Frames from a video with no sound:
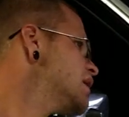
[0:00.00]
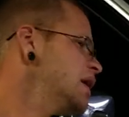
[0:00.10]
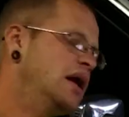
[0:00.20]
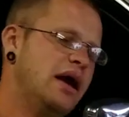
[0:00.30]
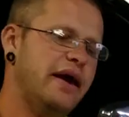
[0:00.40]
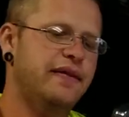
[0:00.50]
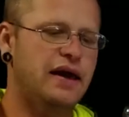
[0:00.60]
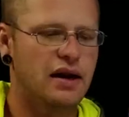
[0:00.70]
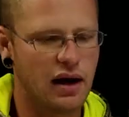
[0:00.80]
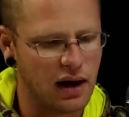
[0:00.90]
And
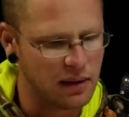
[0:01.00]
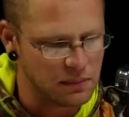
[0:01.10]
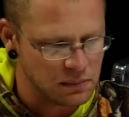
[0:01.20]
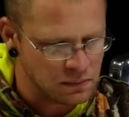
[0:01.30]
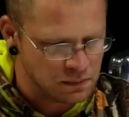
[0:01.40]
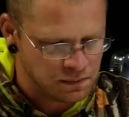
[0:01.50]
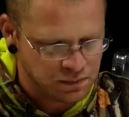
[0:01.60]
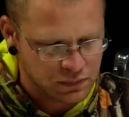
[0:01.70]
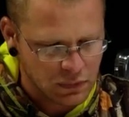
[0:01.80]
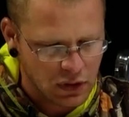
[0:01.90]
then
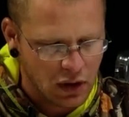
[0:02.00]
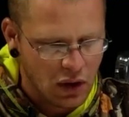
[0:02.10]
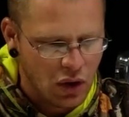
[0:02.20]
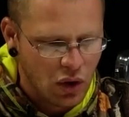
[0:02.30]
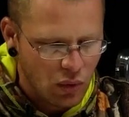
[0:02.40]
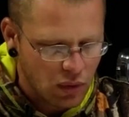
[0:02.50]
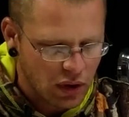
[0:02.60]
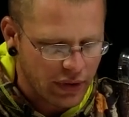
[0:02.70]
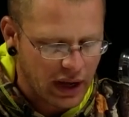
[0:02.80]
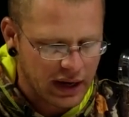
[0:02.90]
we'll go
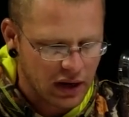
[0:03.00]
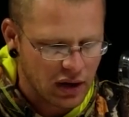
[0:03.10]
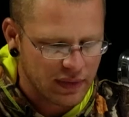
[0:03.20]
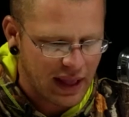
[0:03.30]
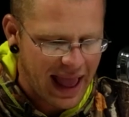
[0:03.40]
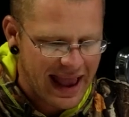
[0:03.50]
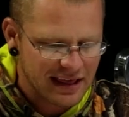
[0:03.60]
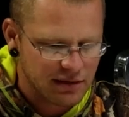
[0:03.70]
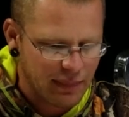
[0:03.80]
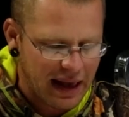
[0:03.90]
down here at the
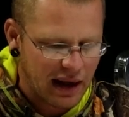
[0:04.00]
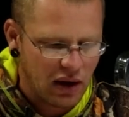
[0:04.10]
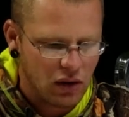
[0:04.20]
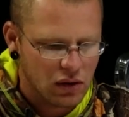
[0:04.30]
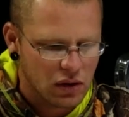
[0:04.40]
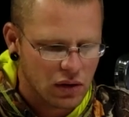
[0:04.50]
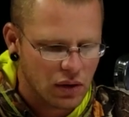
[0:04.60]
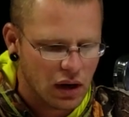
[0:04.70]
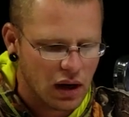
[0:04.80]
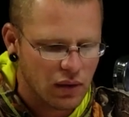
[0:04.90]
8th mile,
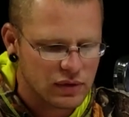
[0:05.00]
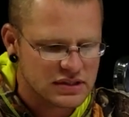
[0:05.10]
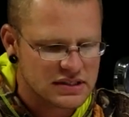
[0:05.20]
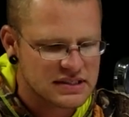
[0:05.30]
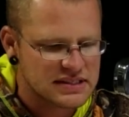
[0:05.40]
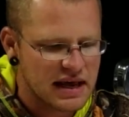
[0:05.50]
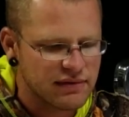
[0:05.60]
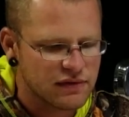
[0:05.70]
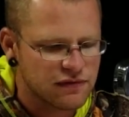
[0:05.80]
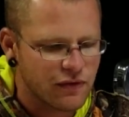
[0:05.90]
was a
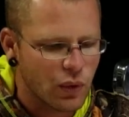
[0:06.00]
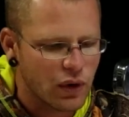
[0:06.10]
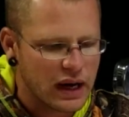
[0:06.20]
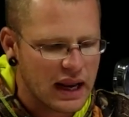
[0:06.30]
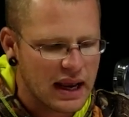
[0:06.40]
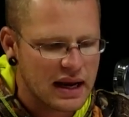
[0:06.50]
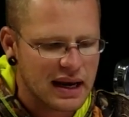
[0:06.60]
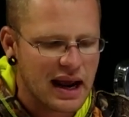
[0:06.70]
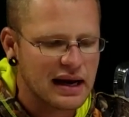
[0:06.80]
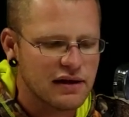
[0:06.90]
740 and
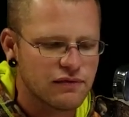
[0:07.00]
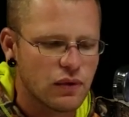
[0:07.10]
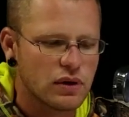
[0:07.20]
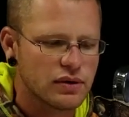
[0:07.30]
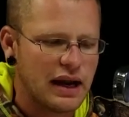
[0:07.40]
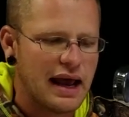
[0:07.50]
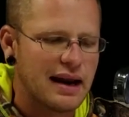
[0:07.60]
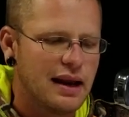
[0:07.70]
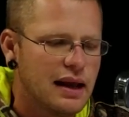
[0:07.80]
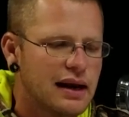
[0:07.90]
9409.
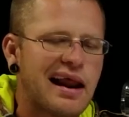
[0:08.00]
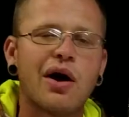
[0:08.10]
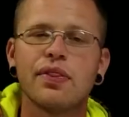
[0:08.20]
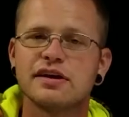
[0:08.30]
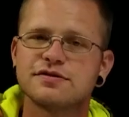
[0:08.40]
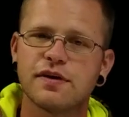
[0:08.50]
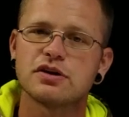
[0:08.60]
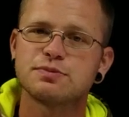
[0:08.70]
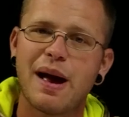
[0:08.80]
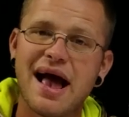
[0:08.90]
Now on this
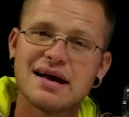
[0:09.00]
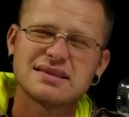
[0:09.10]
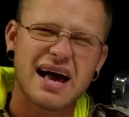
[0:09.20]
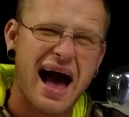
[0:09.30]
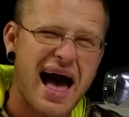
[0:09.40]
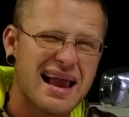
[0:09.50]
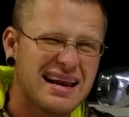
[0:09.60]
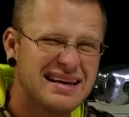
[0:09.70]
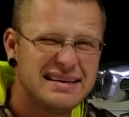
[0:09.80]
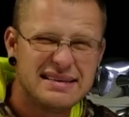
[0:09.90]
first pass, I
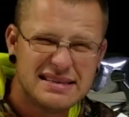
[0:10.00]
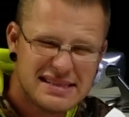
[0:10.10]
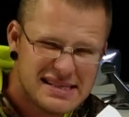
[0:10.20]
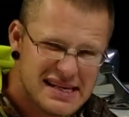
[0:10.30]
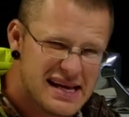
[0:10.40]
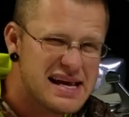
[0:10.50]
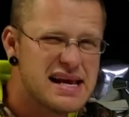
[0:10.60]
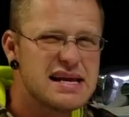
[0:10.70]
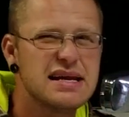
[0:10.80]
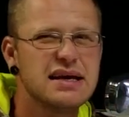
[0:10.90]
did